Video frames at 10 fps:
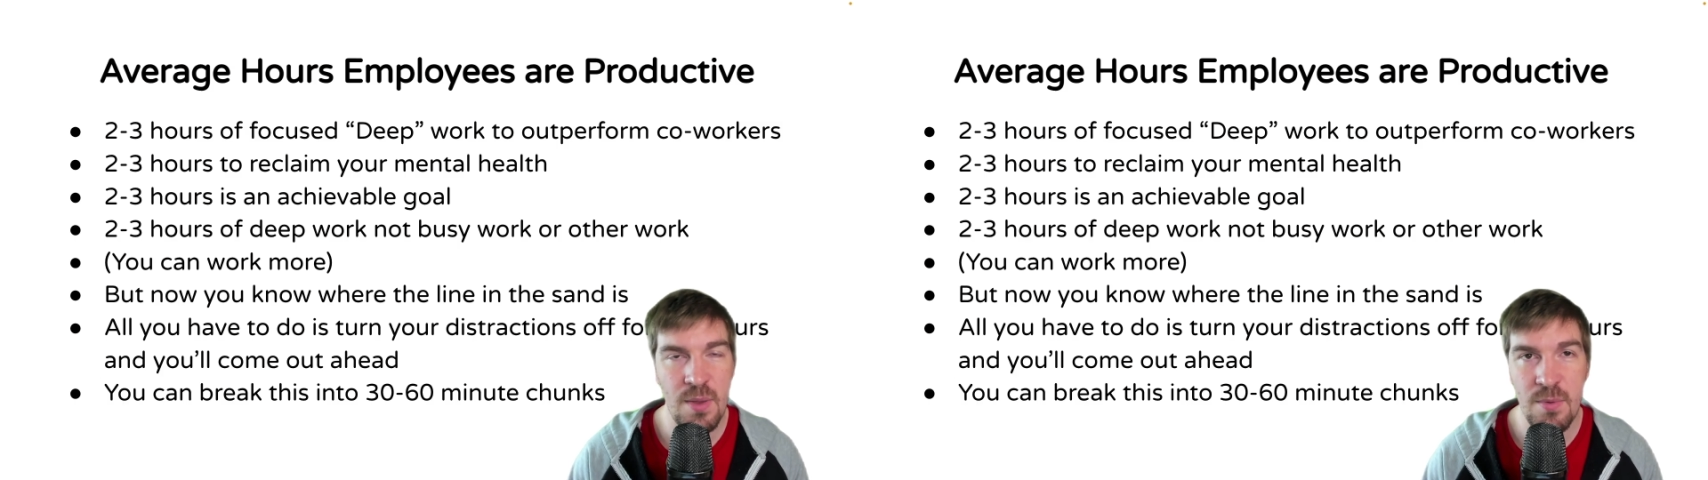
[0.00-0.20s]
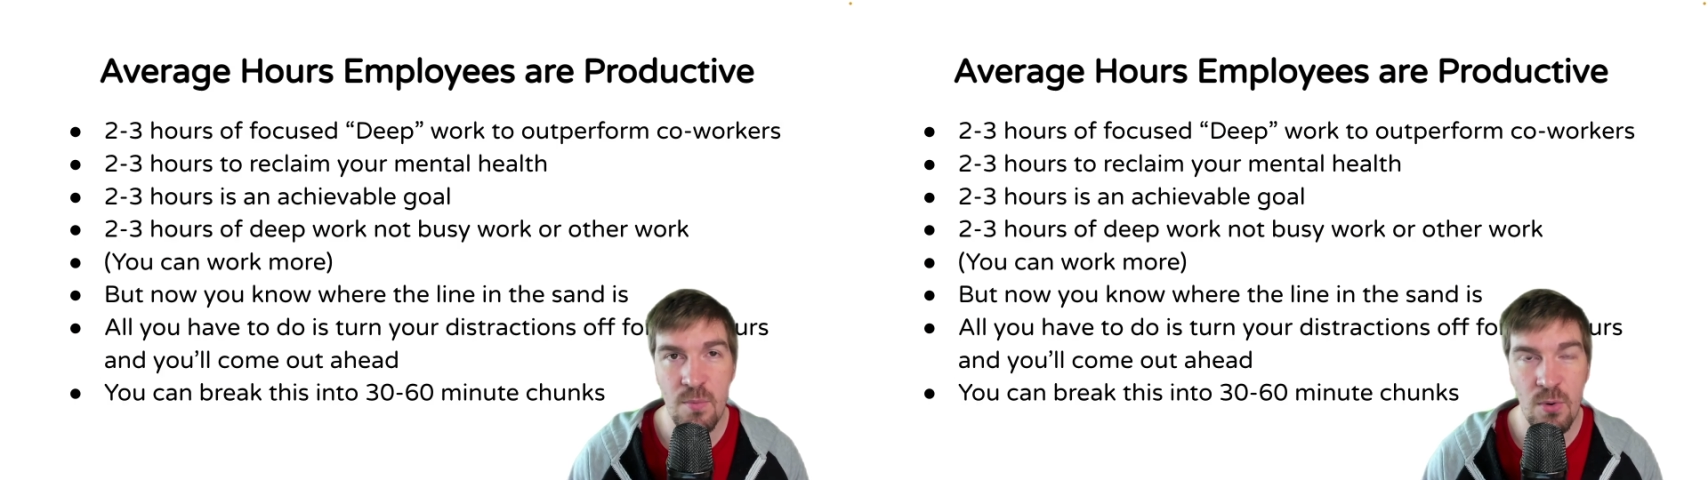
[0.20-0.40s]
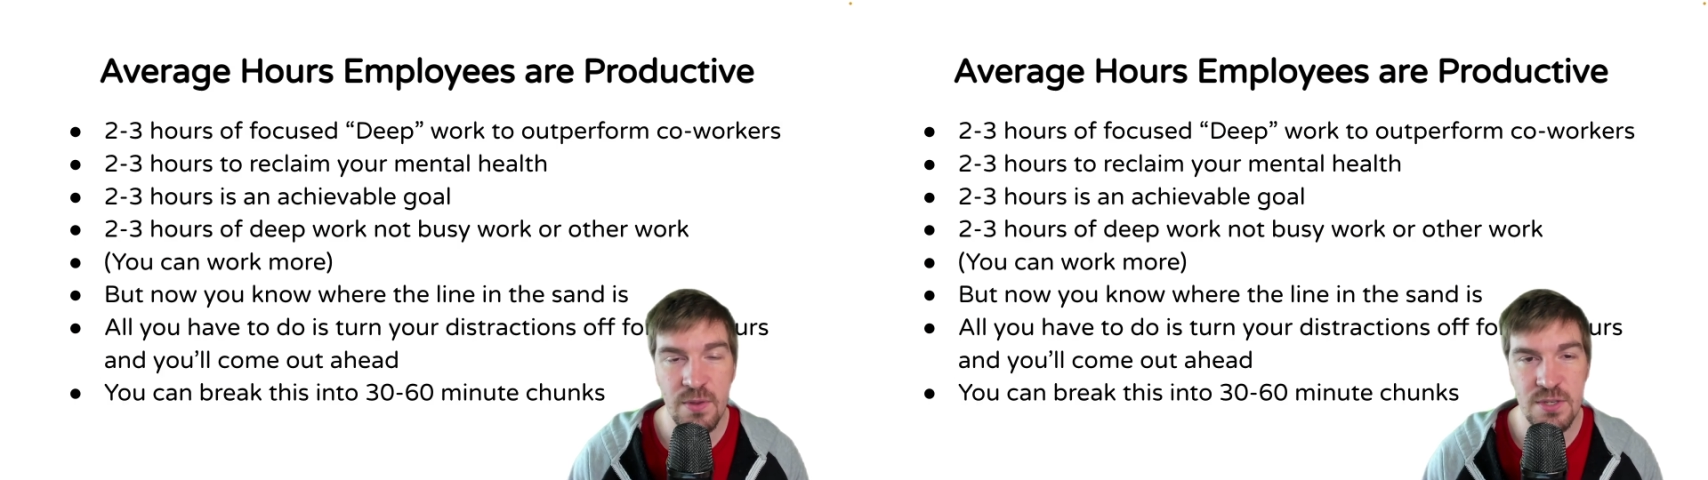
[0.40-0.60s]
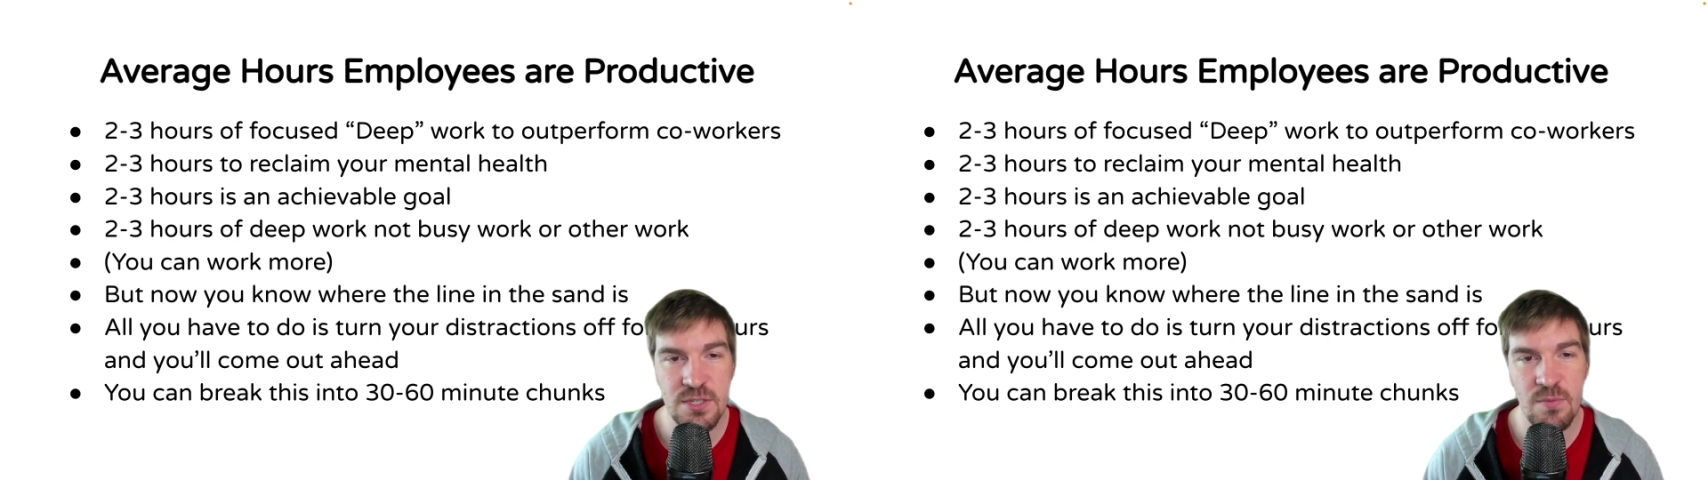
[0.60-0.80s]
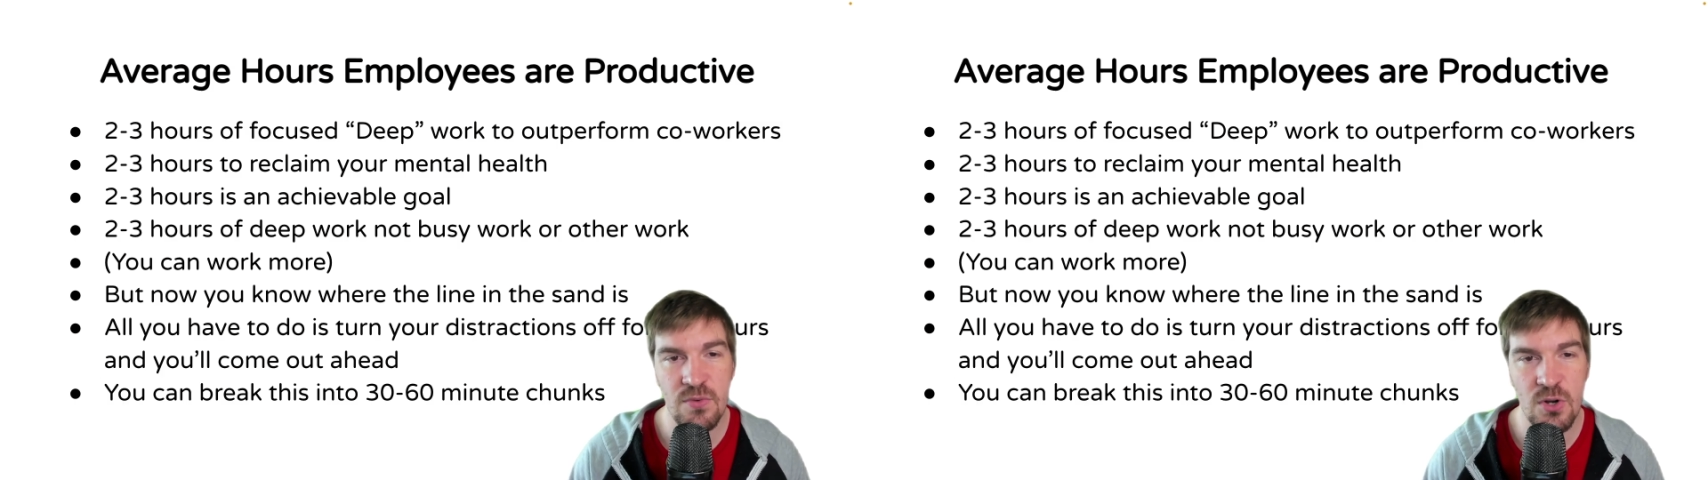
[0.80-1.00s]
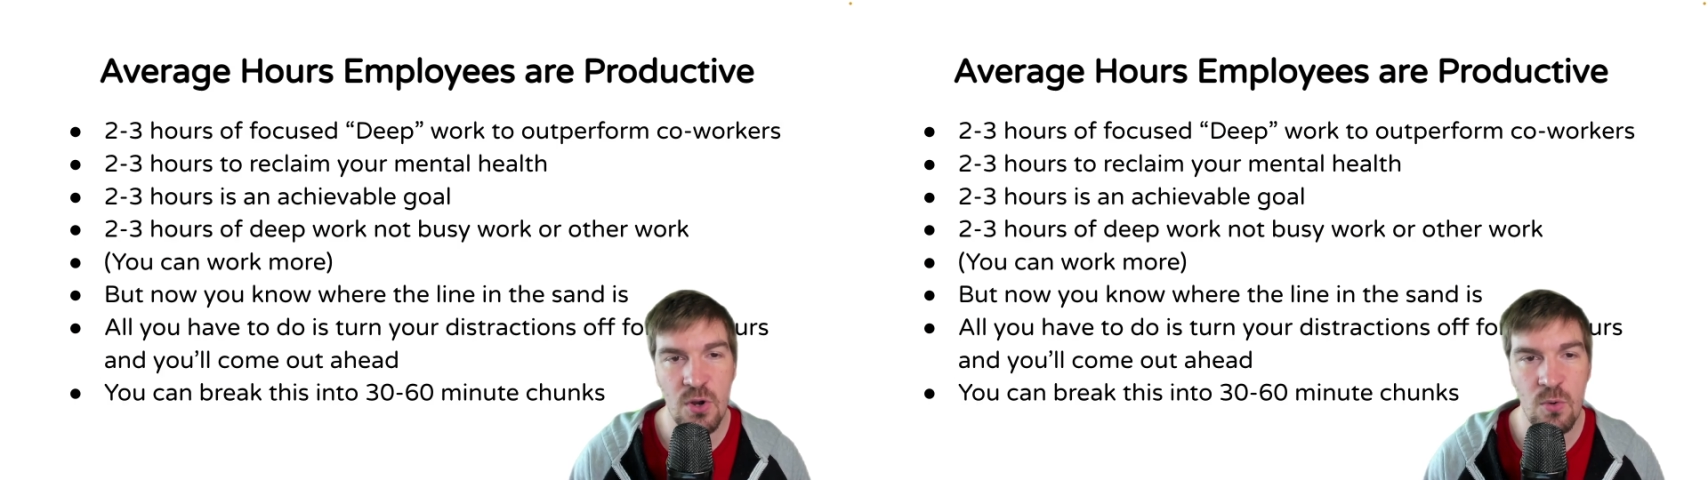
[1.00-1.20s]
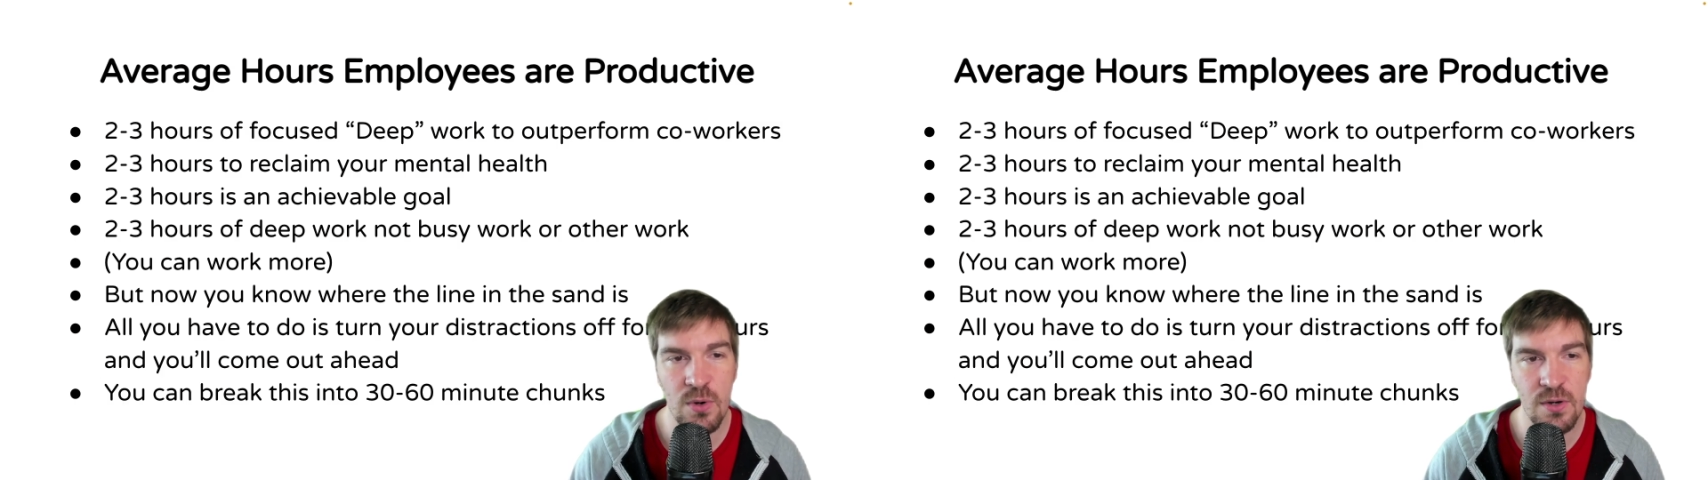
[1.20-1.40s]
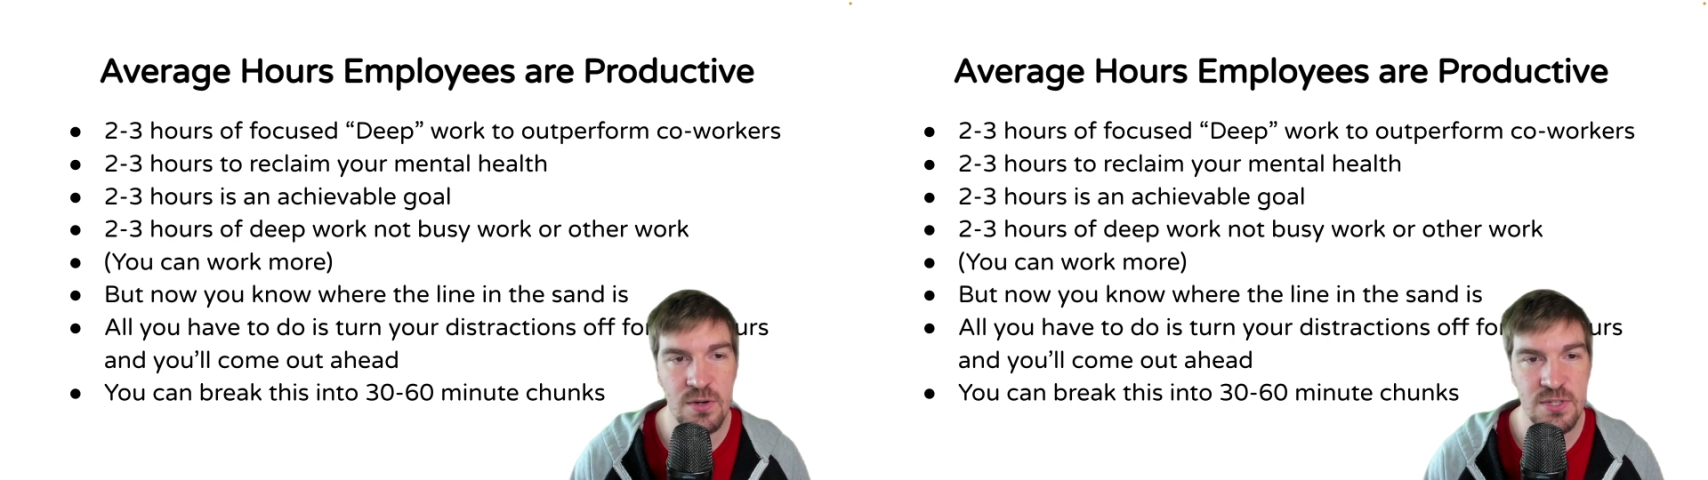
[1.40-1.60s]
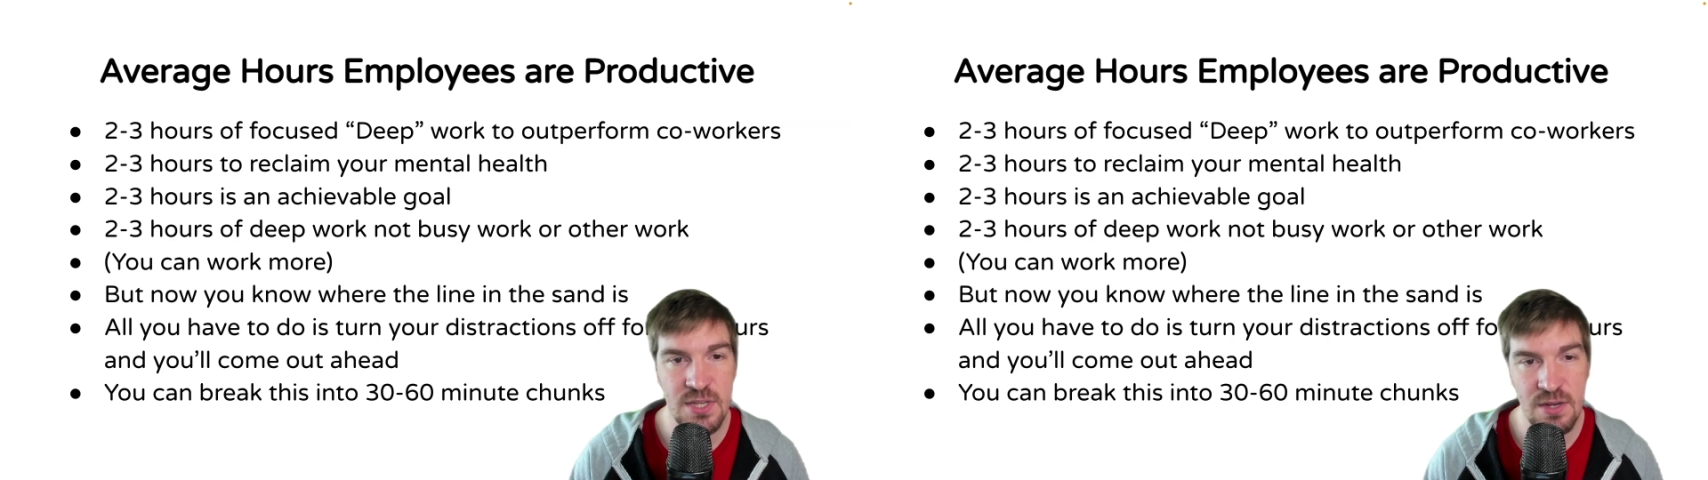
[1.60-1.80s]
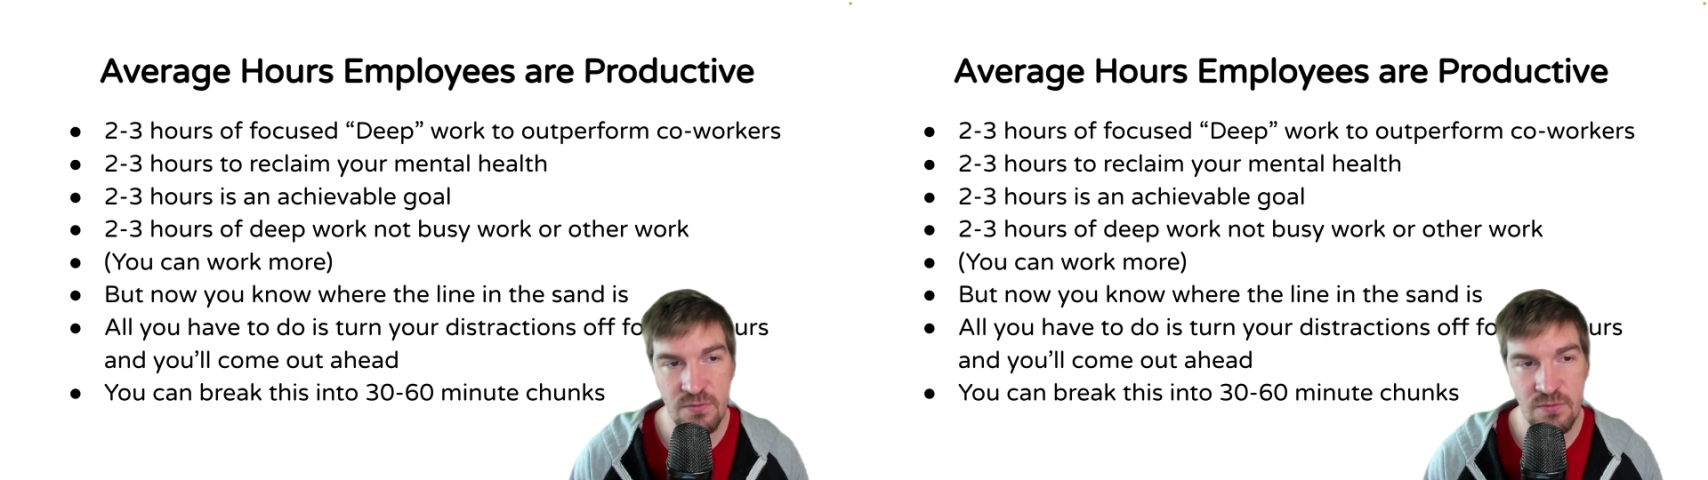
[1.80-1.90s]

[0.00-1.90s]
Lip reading: or maybe more than some of your coworkers.